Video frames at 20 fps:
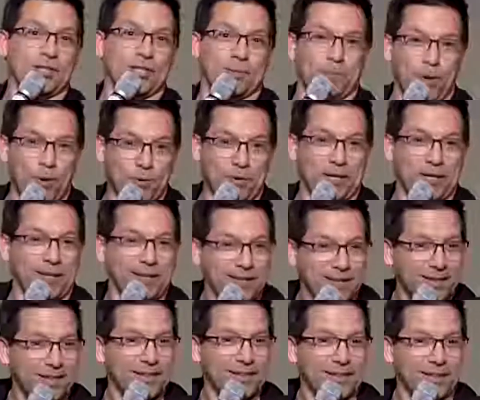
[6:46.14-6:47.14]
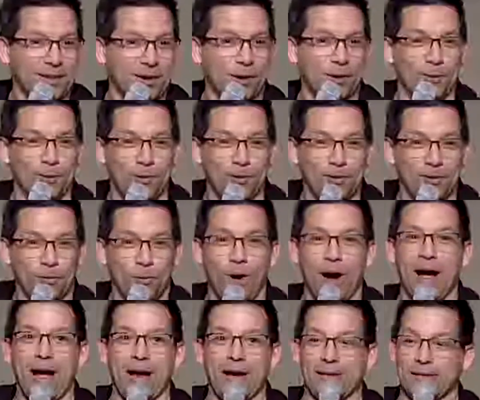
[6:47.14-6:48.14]
is Smokey. You know
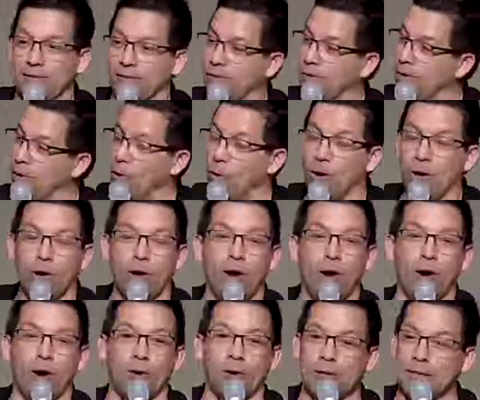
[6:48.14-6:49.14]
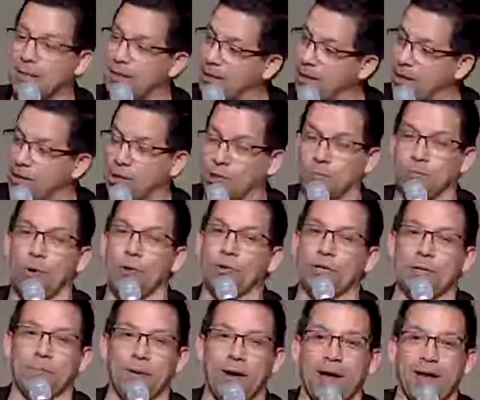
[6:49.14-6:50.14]
why? You don't want to know. It's, that's
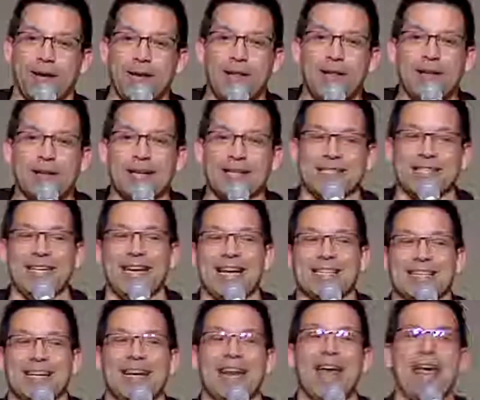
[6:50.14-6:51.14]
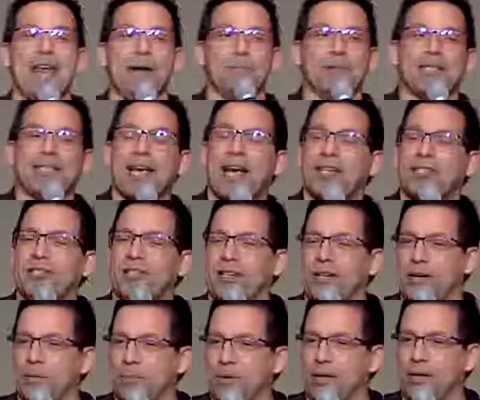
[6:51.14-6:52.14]
Smokey, man, because he has a name attached to
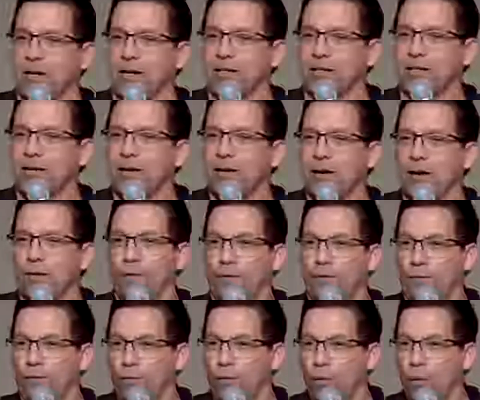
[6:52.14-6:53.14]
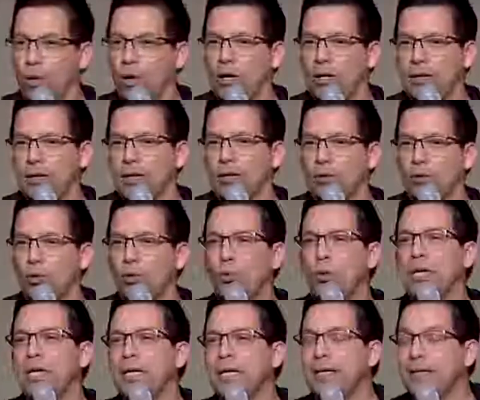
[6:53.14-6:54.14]
him because of what and
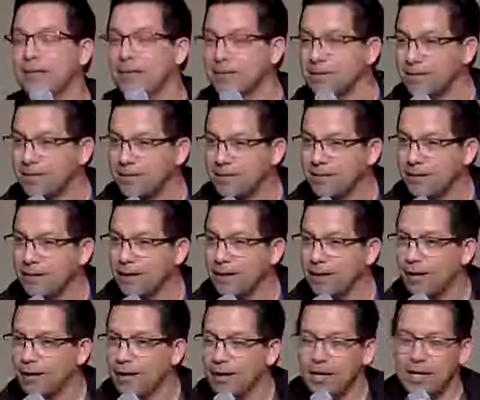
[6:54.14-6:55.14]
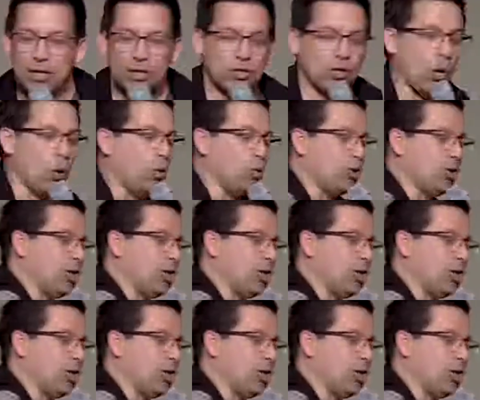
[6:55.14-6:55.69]
who he is. So